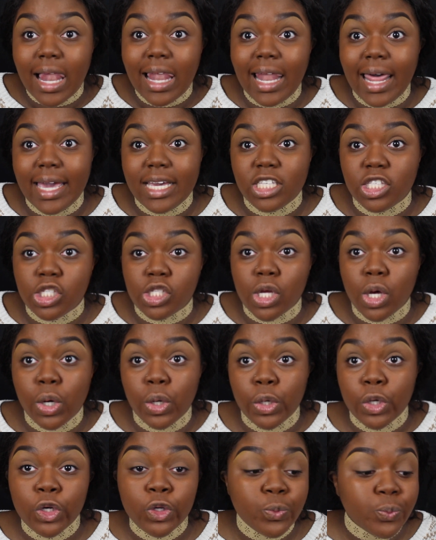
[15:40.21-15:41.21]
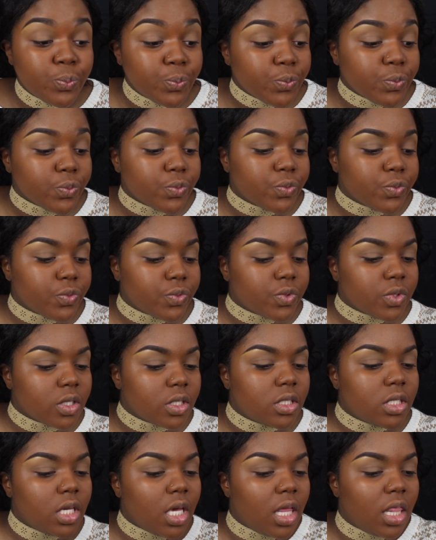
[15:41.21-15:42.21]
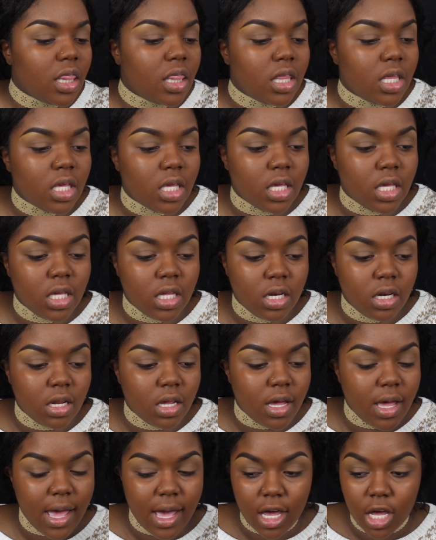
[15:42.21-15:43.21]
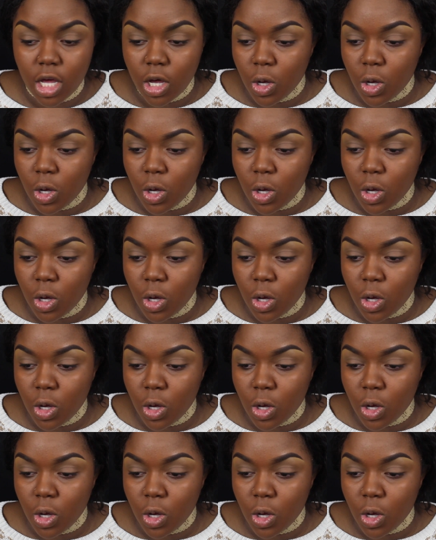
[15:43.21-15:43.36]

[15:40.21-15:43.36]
like so. And then I